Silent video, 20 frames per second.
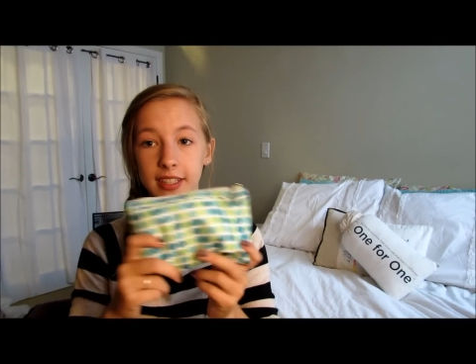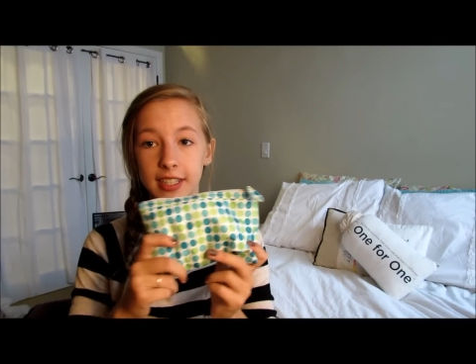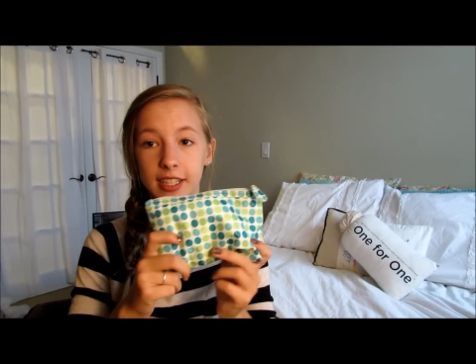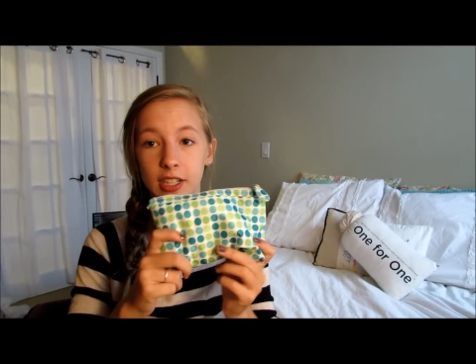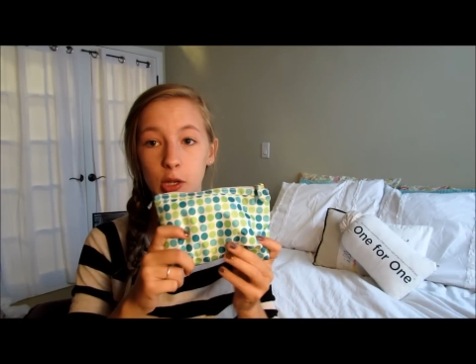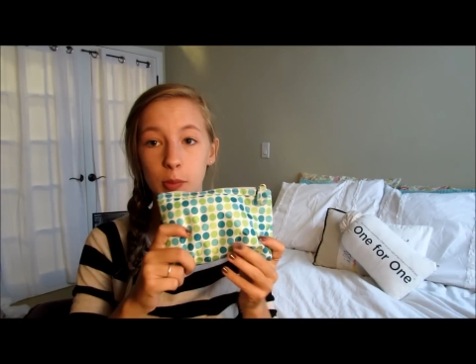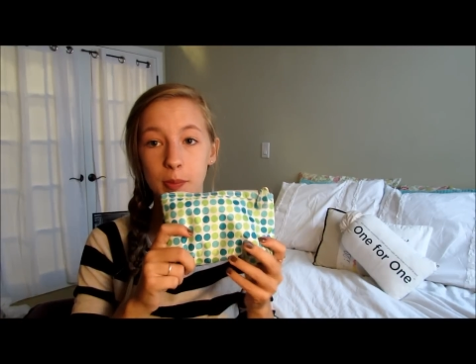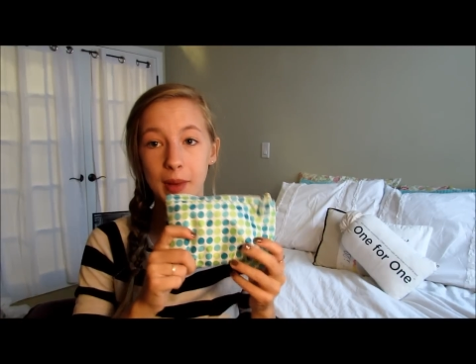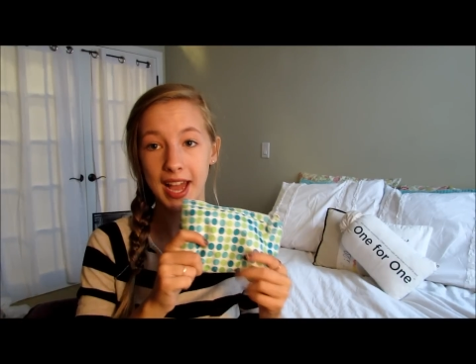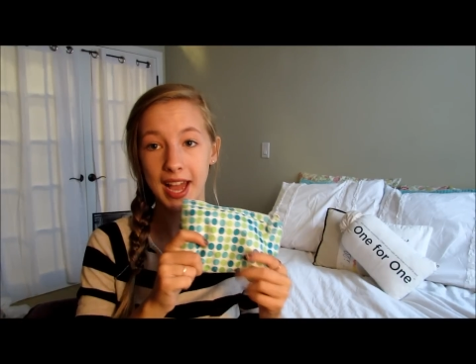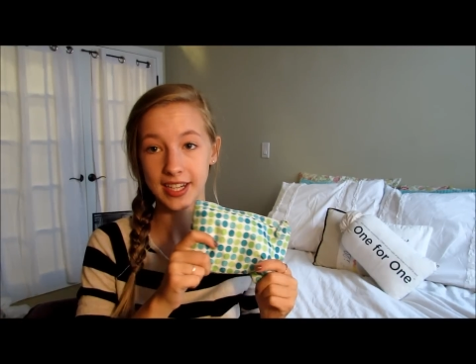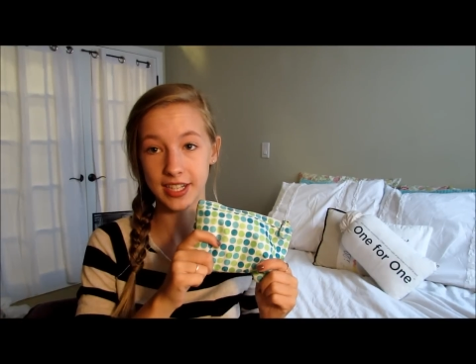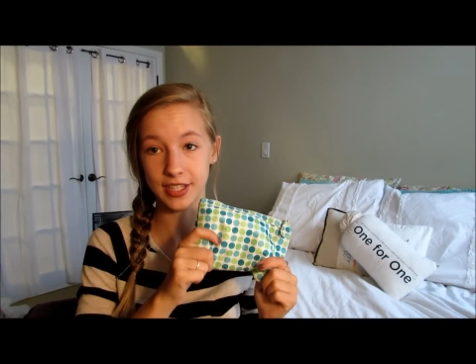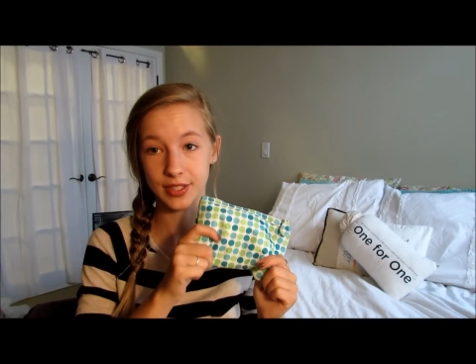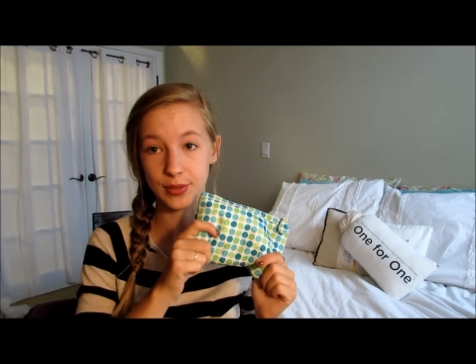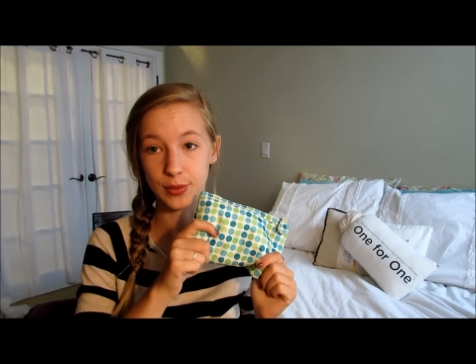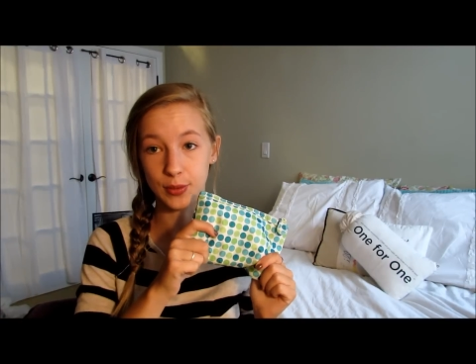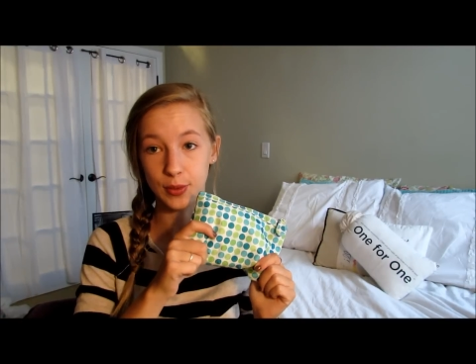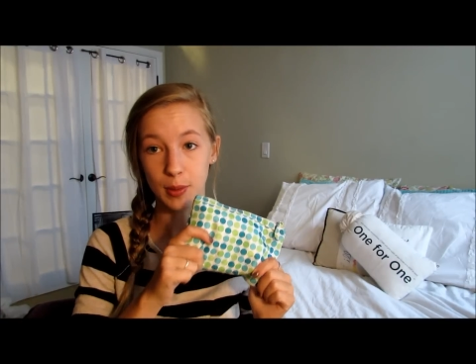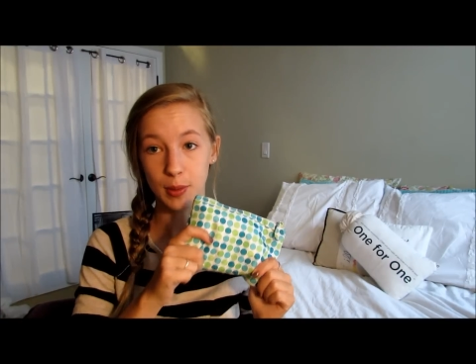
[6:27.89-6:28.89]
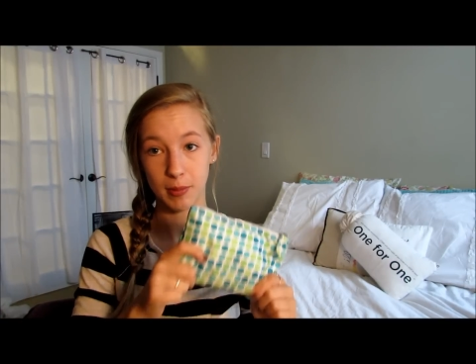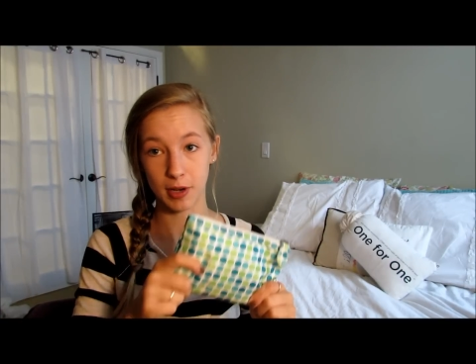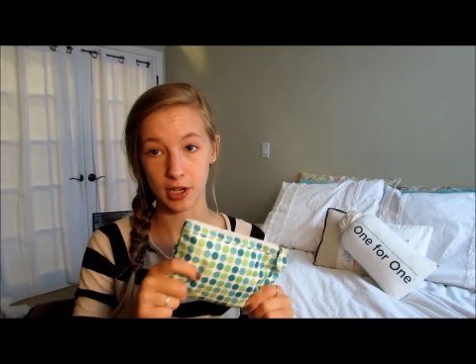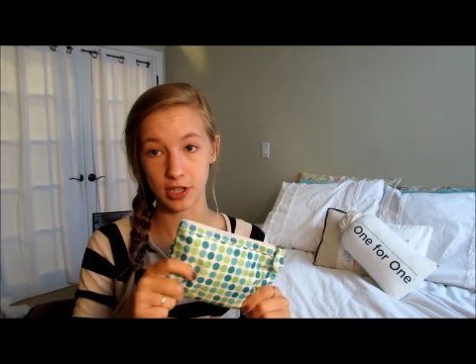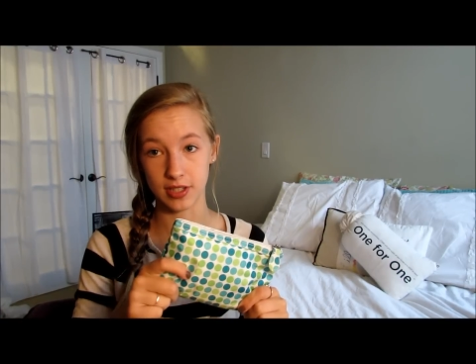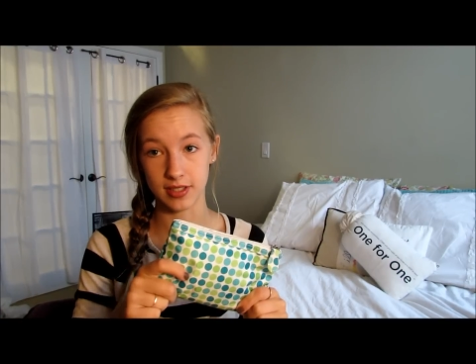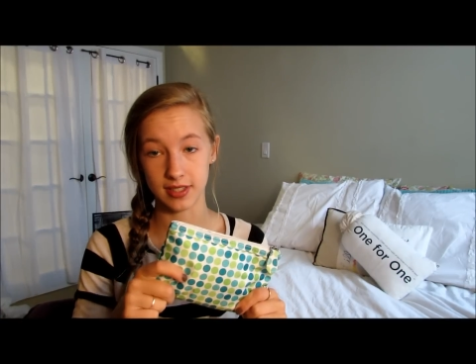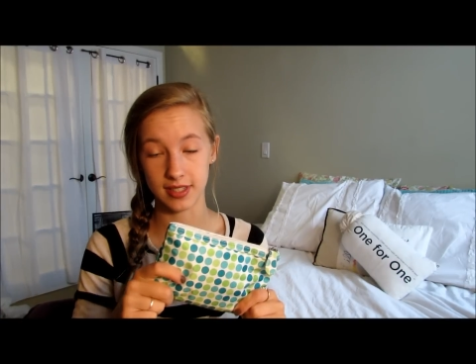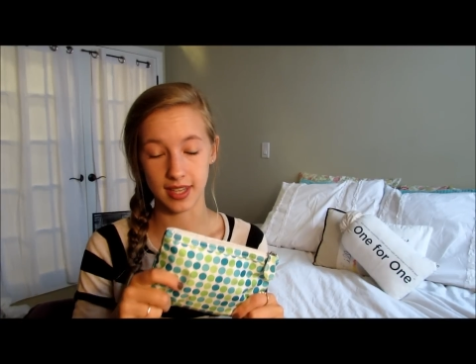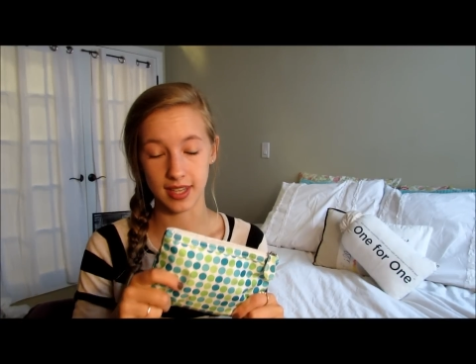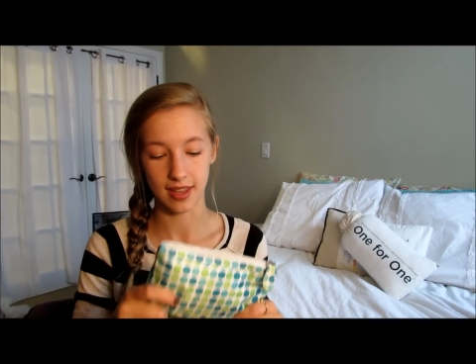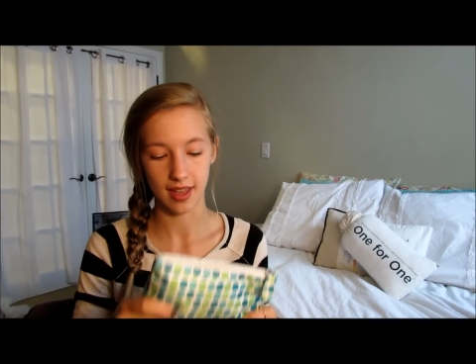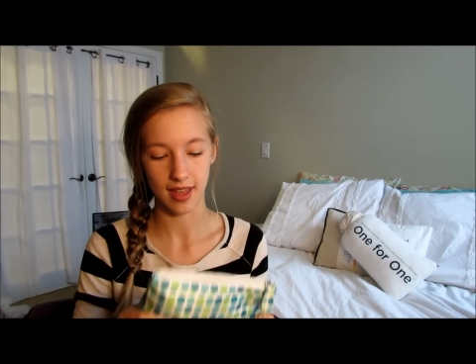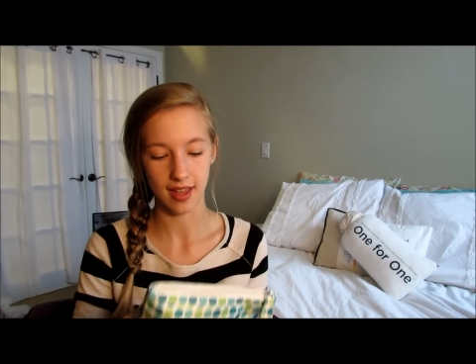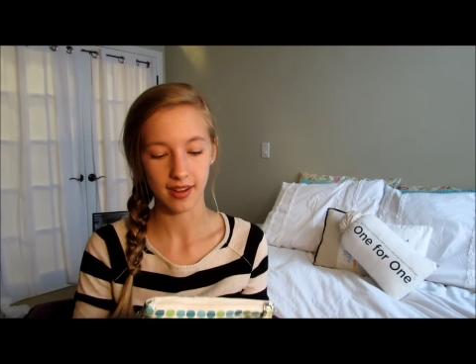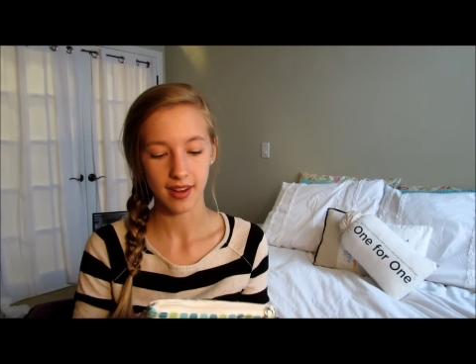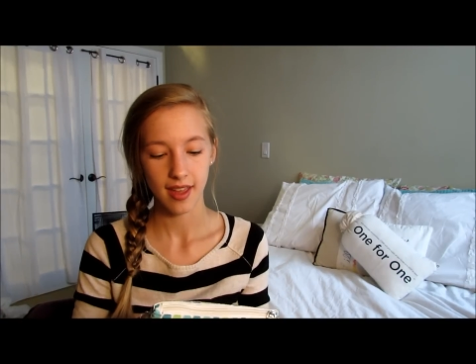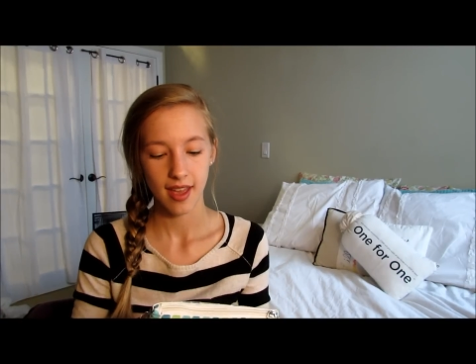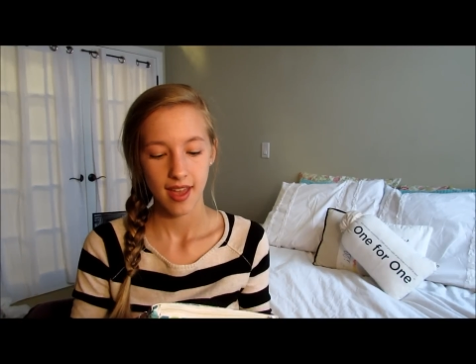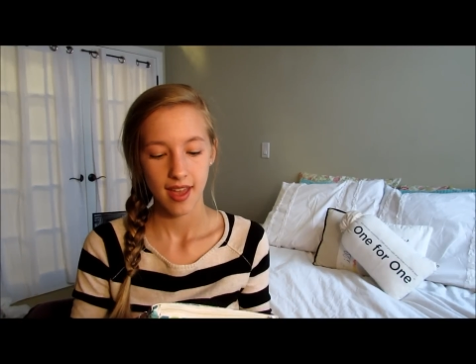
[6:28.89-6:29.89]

little back to school emergency kit.